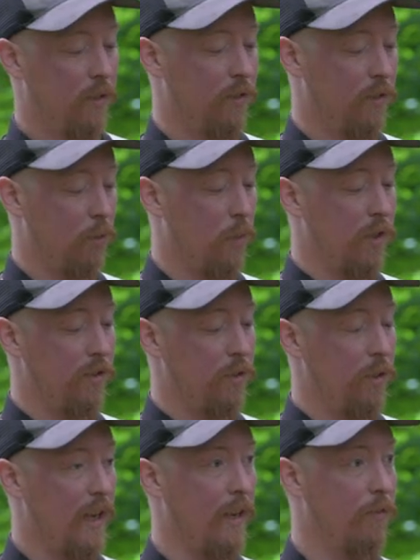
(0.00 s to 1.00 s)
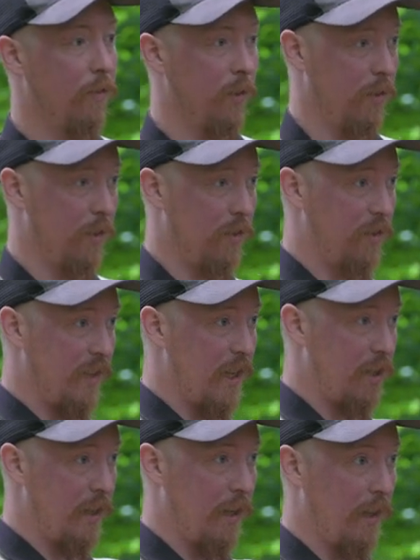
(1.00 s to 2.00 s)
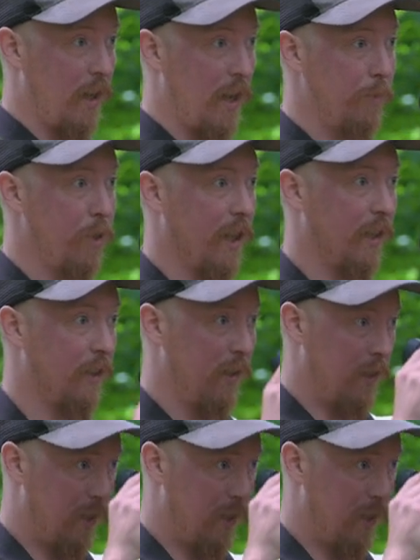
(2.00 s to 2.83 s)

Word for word: So once you have your stationary object